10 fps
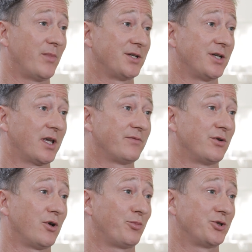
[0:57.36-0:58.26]
as it
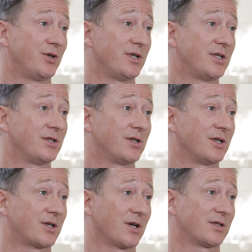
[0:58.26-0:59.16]
gives you the opportunity to
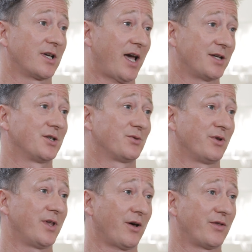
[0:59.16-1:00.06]
discuss the cases
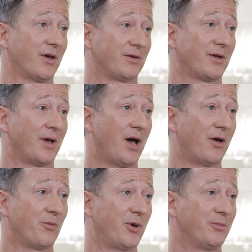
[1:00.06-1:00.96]
with the
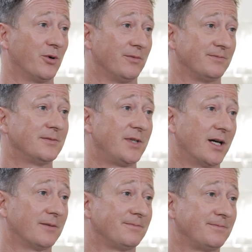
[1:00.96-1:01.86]
other people. Yeah.